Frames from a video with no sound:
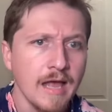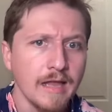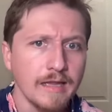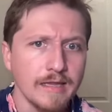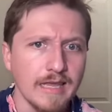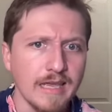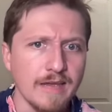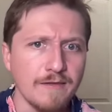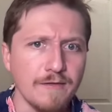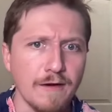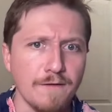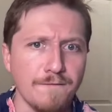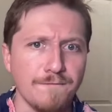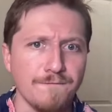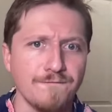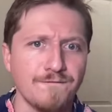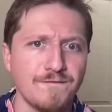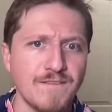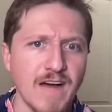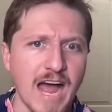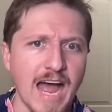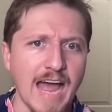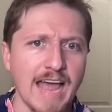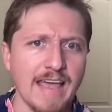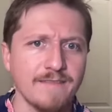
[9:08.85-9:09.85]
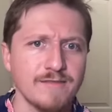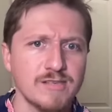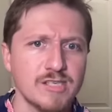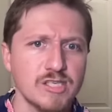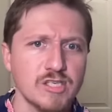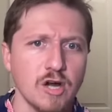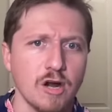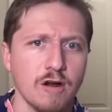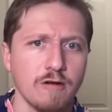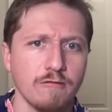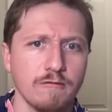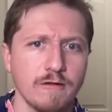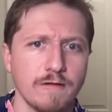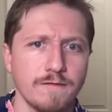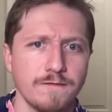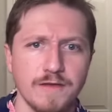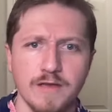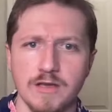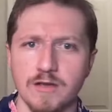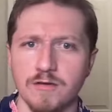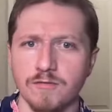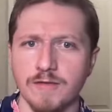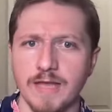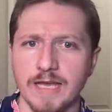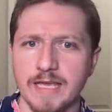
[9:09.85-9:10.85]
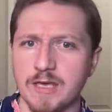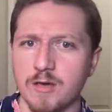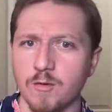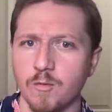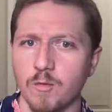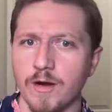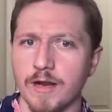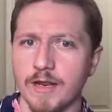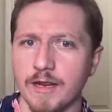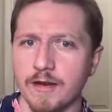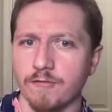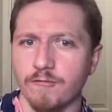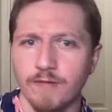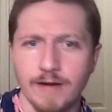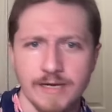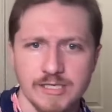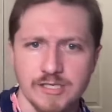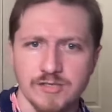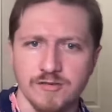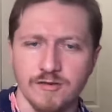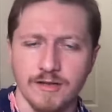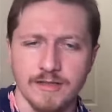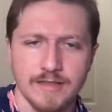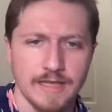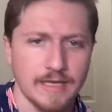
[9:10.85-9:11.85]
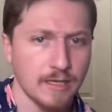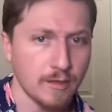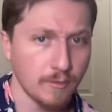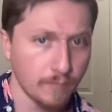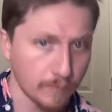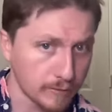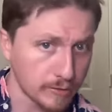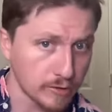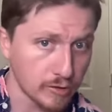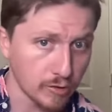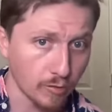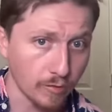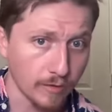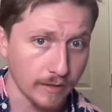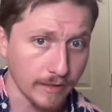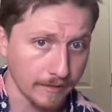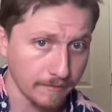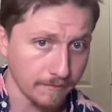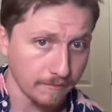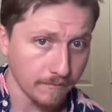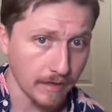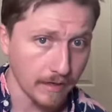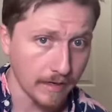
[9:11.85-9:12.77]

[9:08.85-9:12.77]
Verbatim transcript: Leave a five star review like you would at a restaurant that you enjoy.